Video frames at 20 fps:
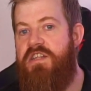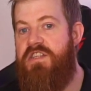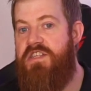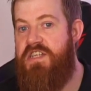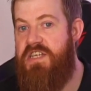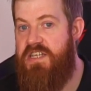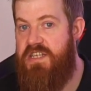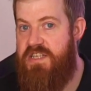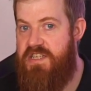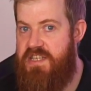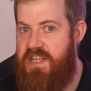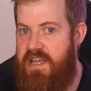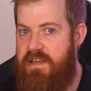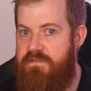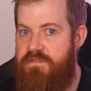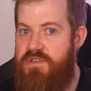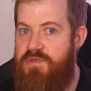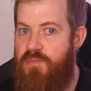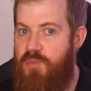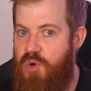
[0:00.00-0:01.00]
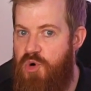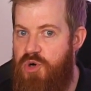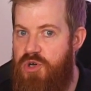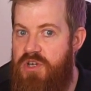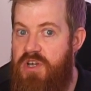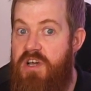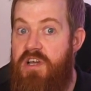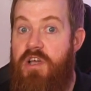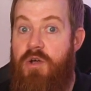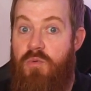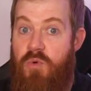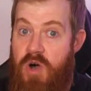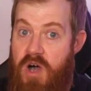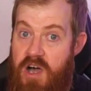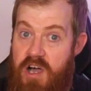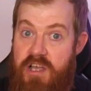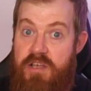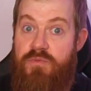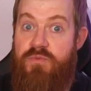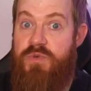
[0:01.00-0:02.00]
did sound more like what
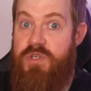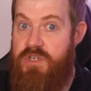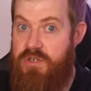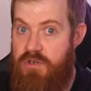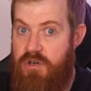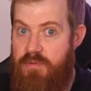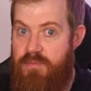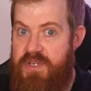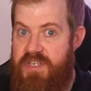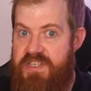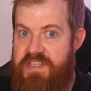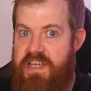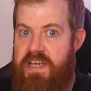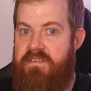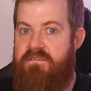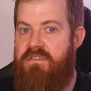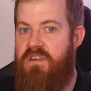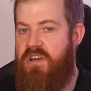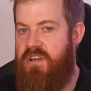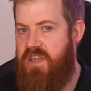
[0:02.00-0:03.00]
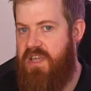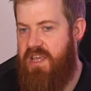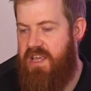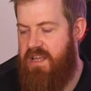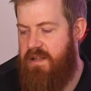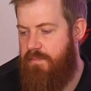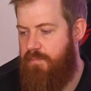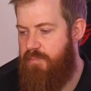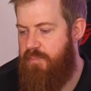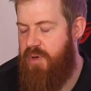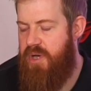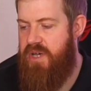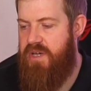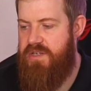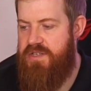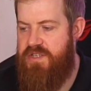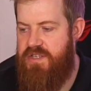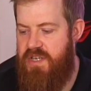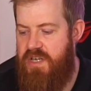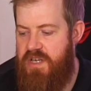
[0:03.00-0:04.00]
I would normally sound like in
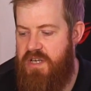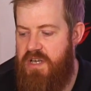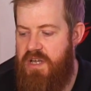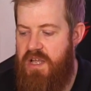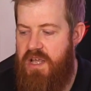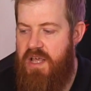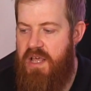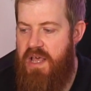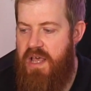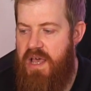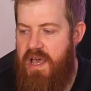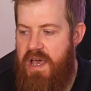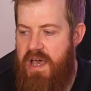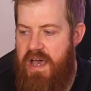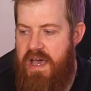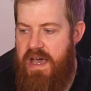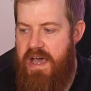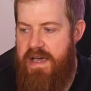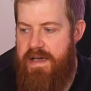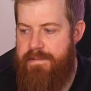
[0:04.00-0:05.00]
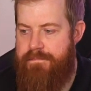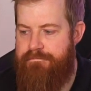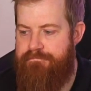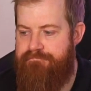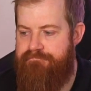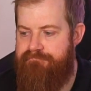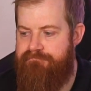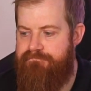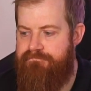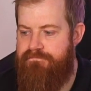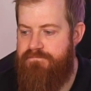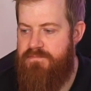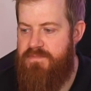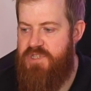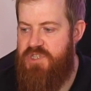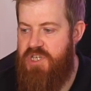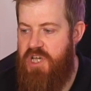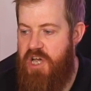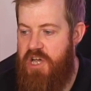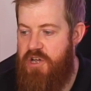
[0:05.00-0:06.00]
person.
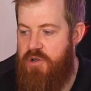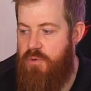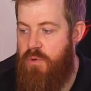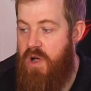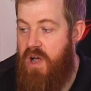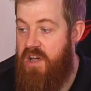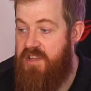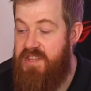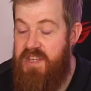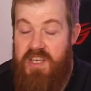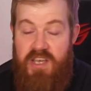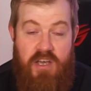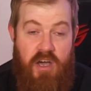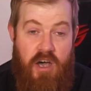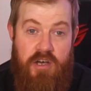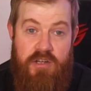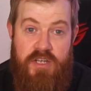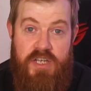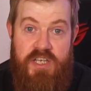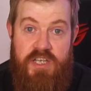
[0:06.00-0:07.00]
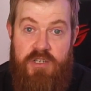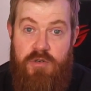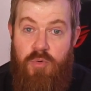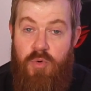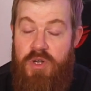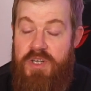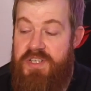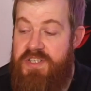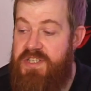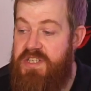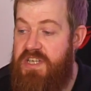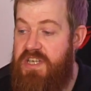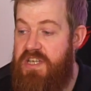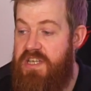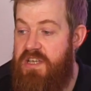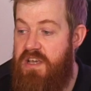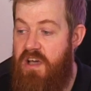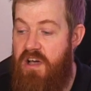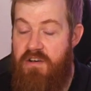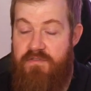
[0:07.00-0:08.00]
So I think on the
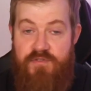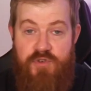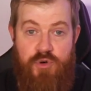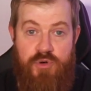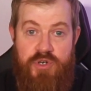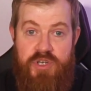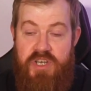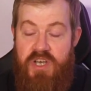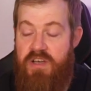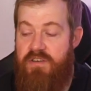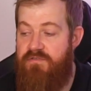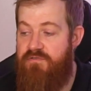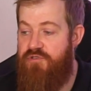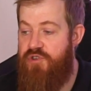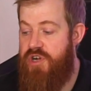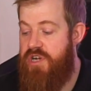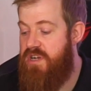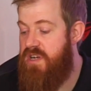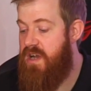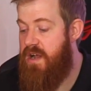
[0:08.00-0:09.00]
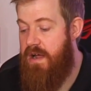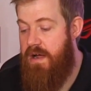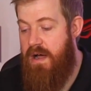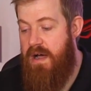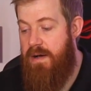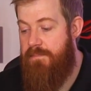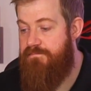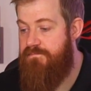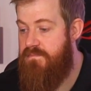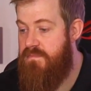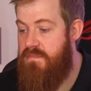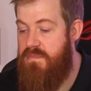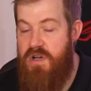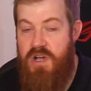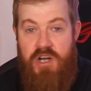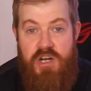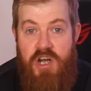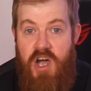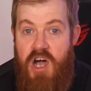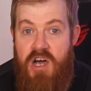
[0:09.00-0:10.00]
quality of audio front,
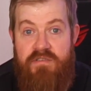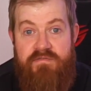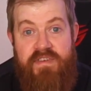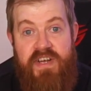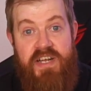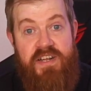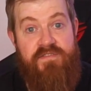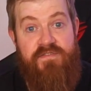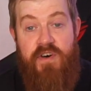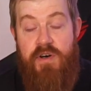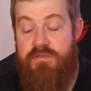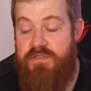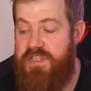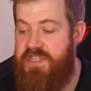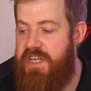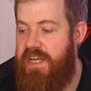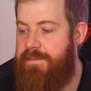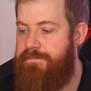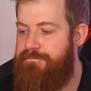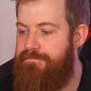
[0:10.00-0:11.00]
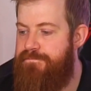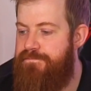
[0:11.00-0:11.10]
I can't really fault it.